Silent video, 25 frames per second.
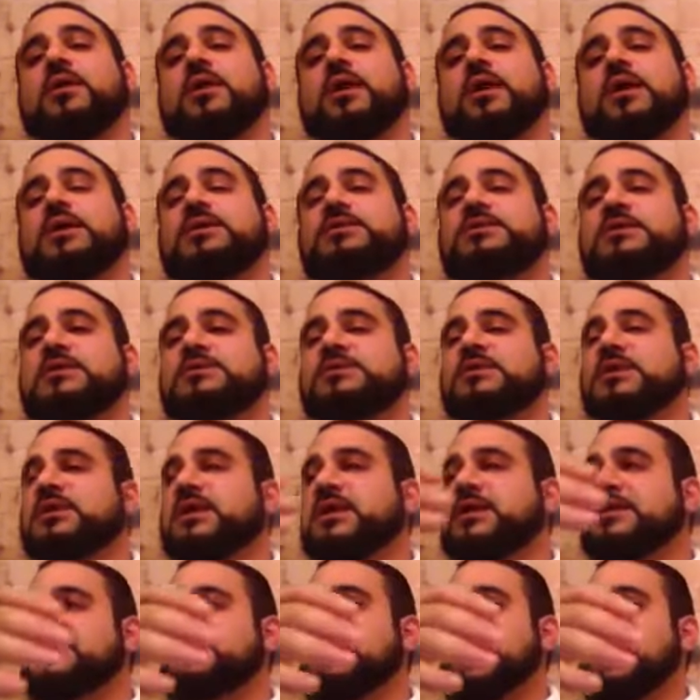And he sees that
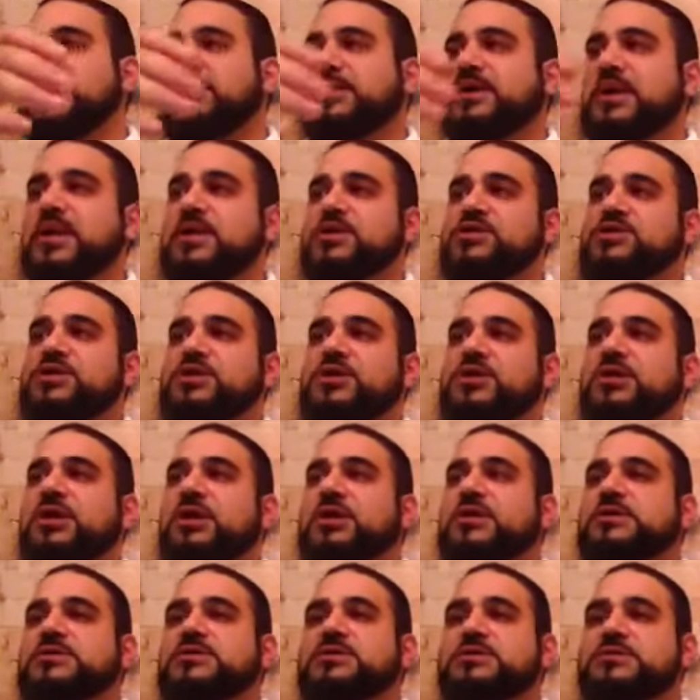the entire nation
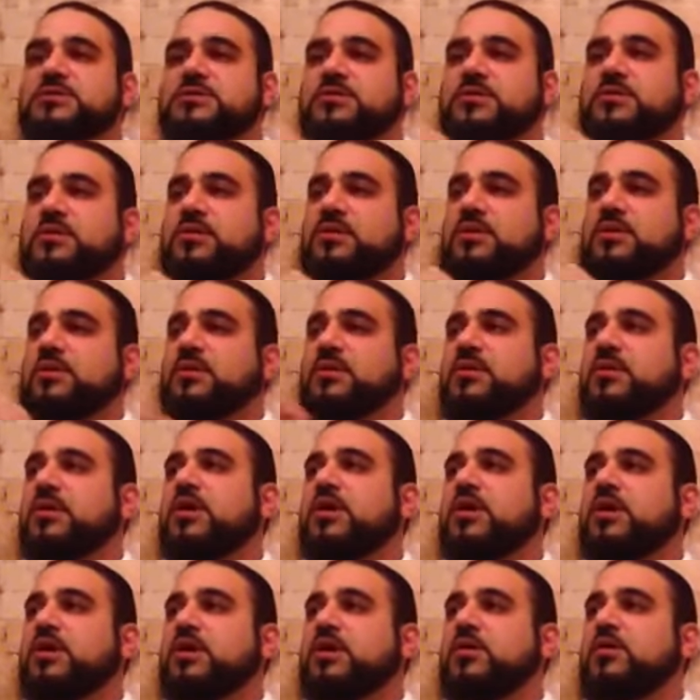is
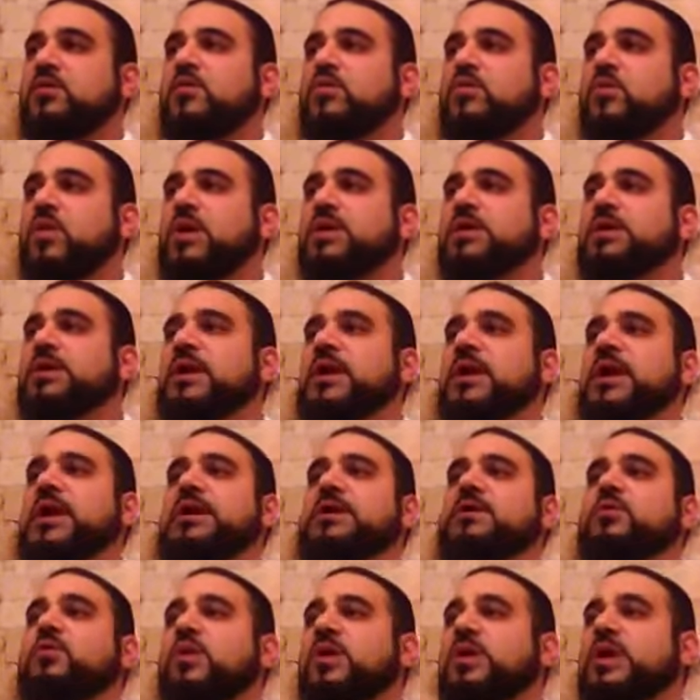one
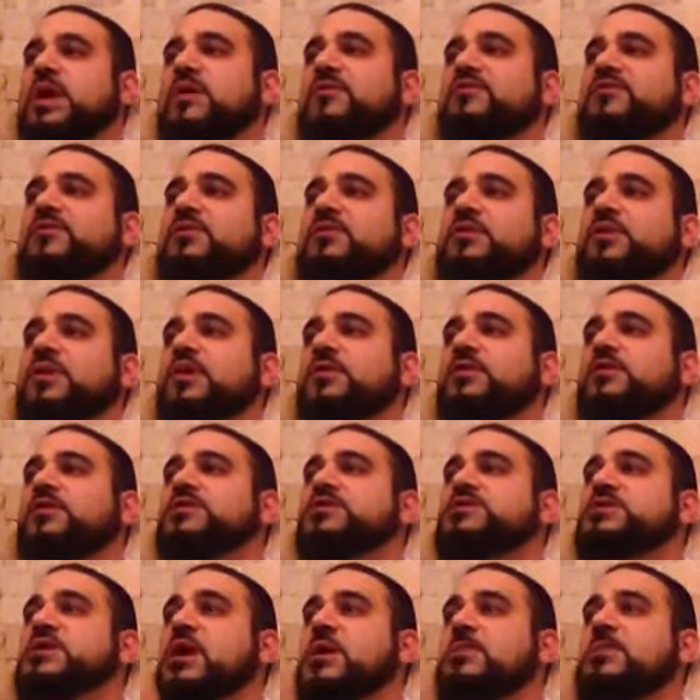line, one after another
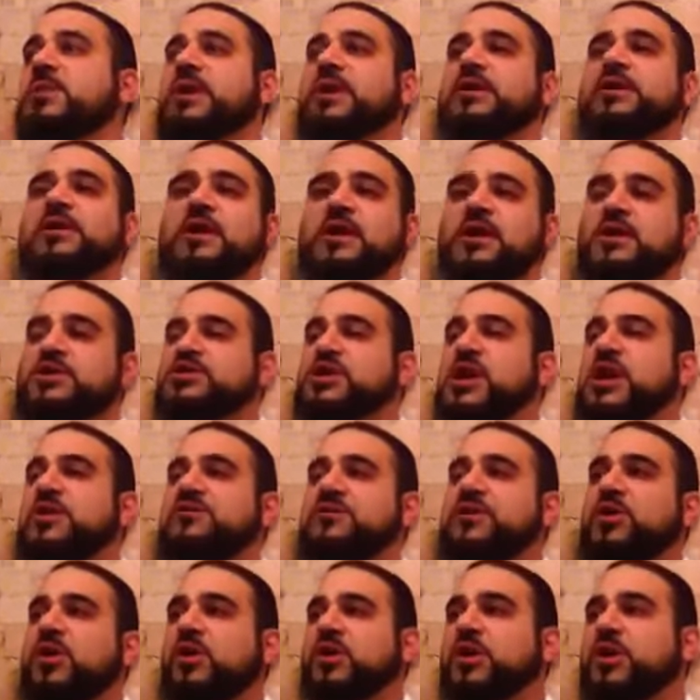is coming, and they each have
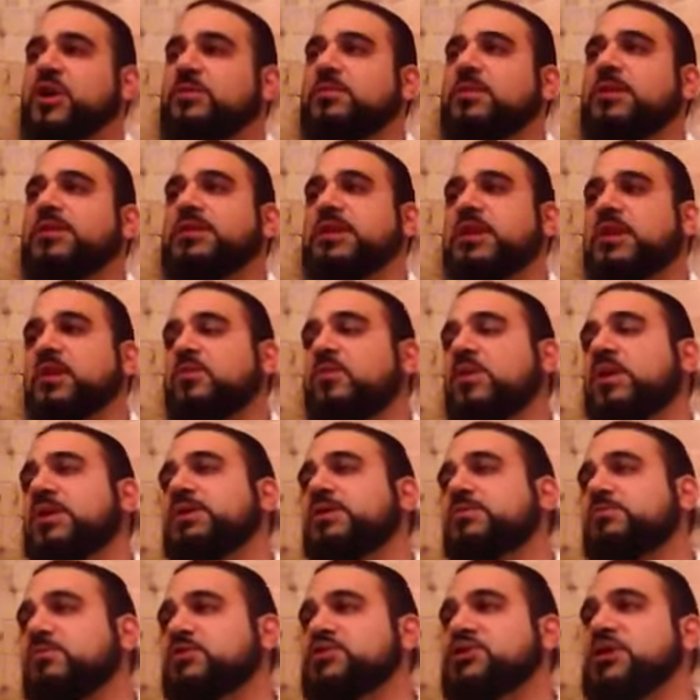an argument. And he
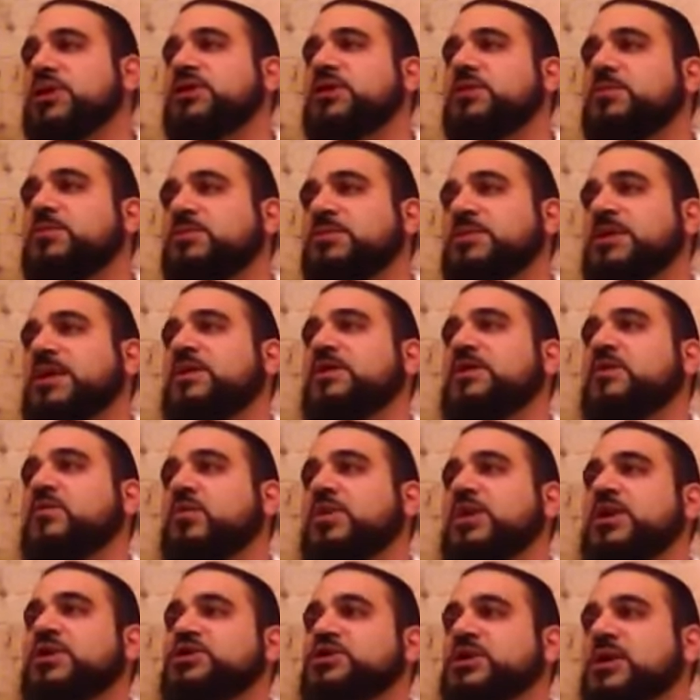wants Moshe to tell them
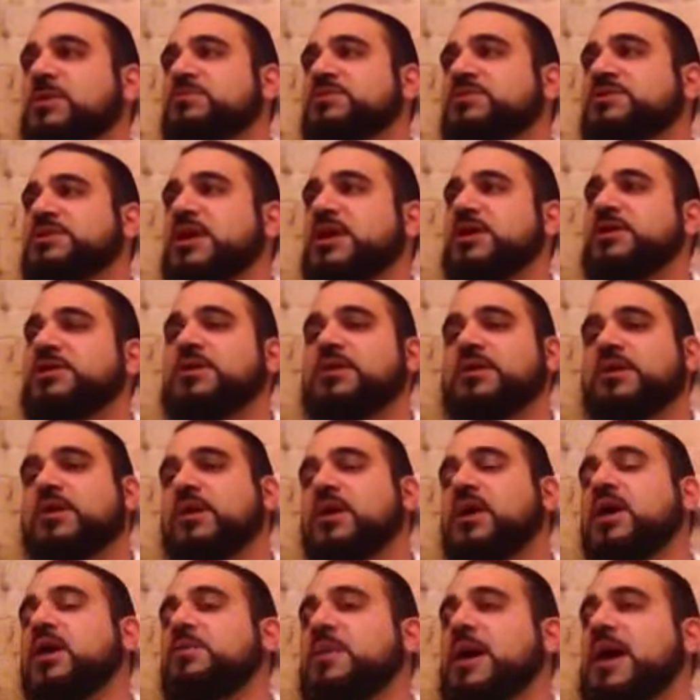what Hashem said
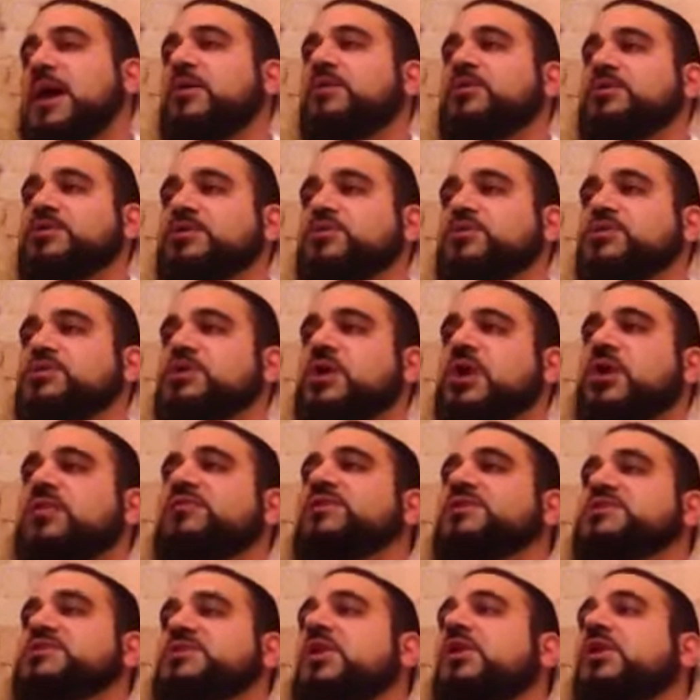of how to solve
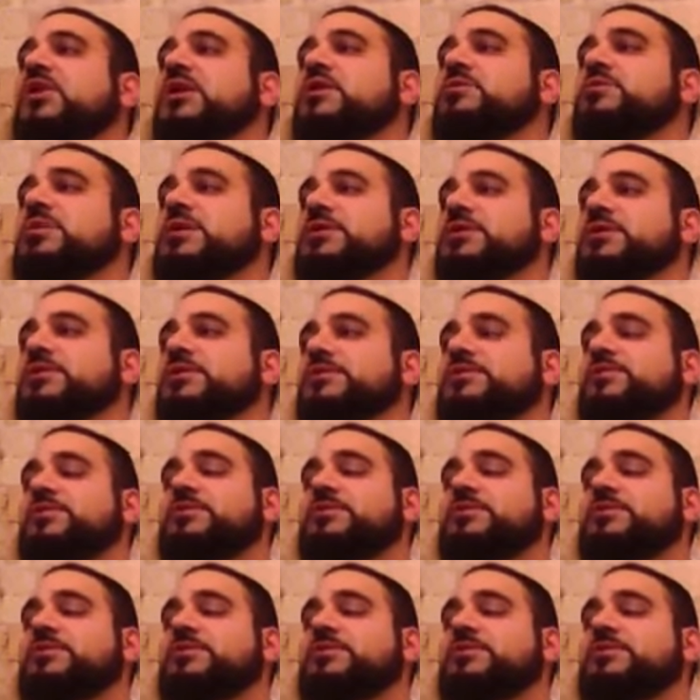this argument.